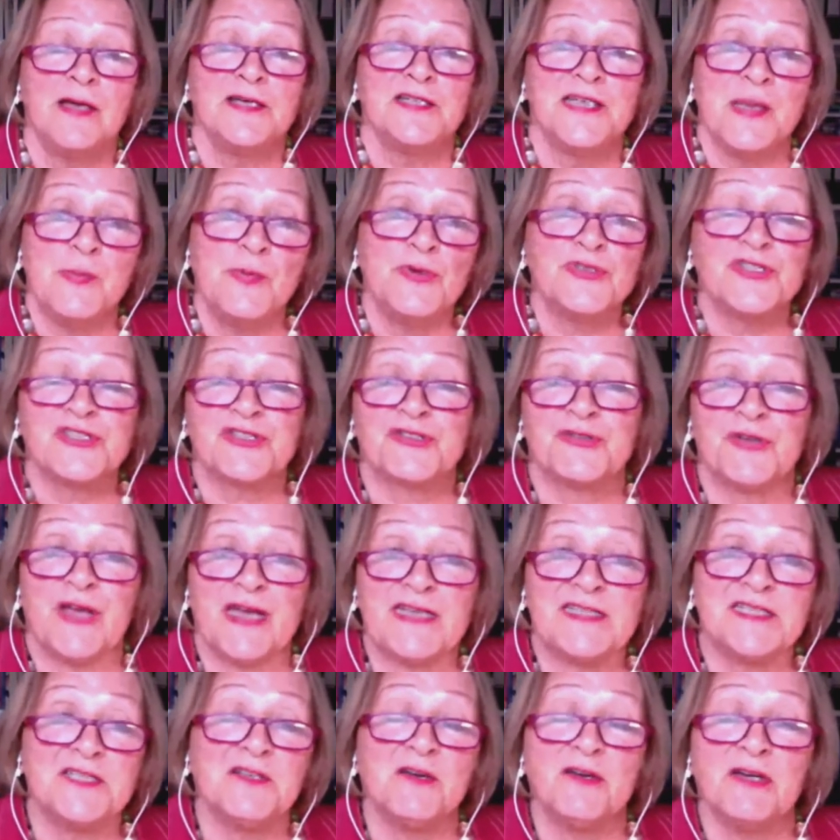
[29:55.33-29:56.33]

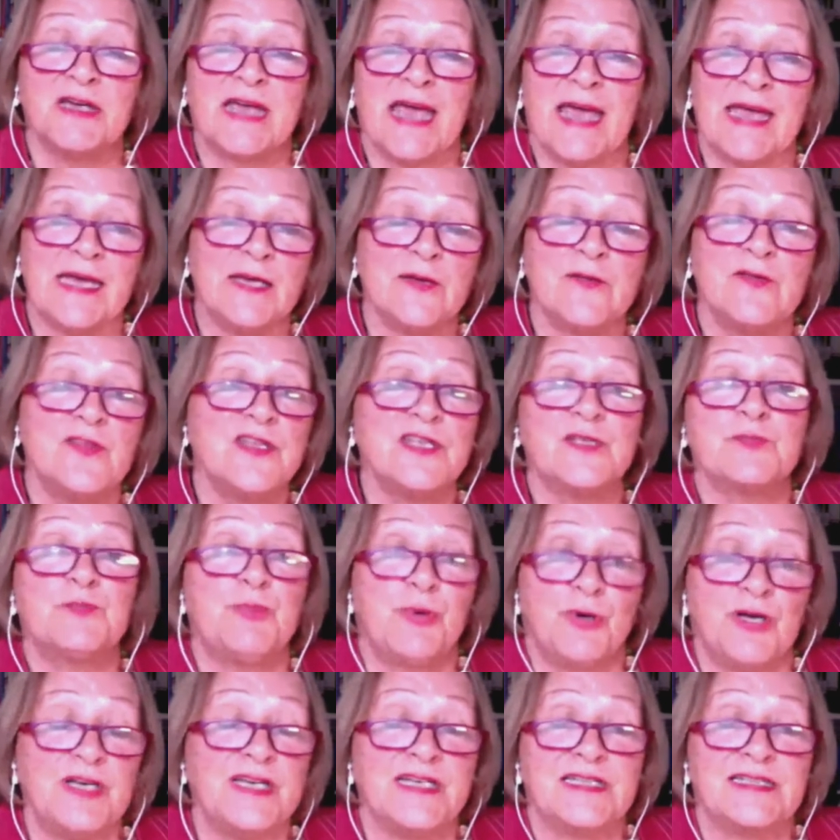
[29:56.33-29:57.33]
demonstrating against these
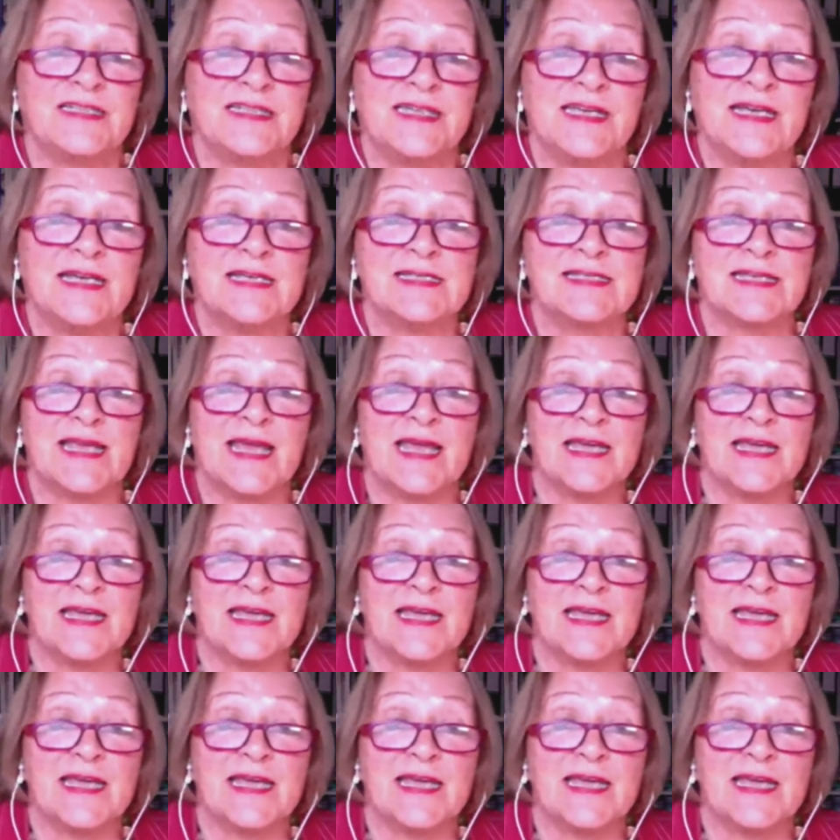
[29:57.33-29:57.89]
politics.